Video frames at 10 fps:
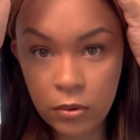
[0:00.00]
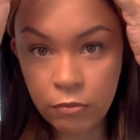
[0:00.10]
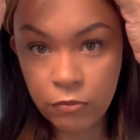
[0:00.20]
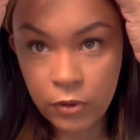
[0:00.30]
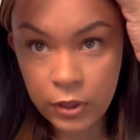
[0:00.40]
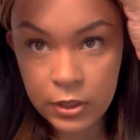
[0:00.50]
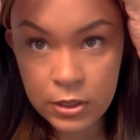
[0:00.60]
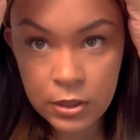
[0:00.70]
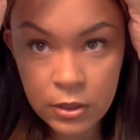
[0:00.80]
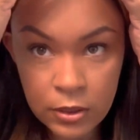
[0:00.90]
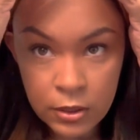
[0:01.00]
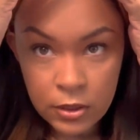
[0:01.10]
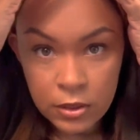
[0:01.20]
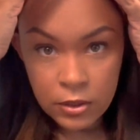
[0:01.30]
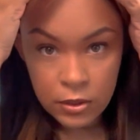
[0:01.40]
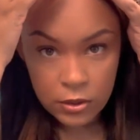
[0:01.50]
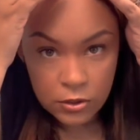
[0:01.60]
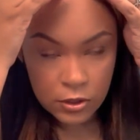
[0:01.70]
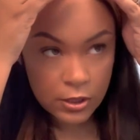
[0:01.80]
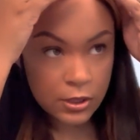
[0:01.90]
front
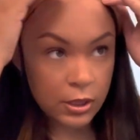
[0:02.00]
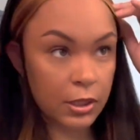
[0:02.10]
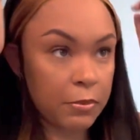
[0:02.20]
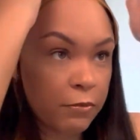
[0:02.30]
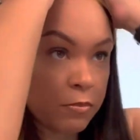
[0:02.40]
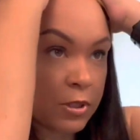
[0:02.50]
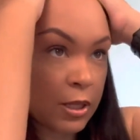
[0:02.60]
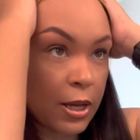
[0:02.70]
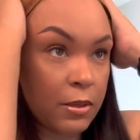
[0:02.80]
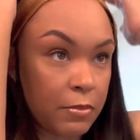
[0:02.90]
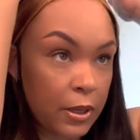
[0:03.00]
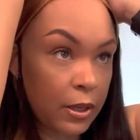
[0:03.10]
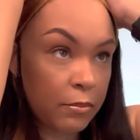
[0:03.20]
just to keep it from sliding back.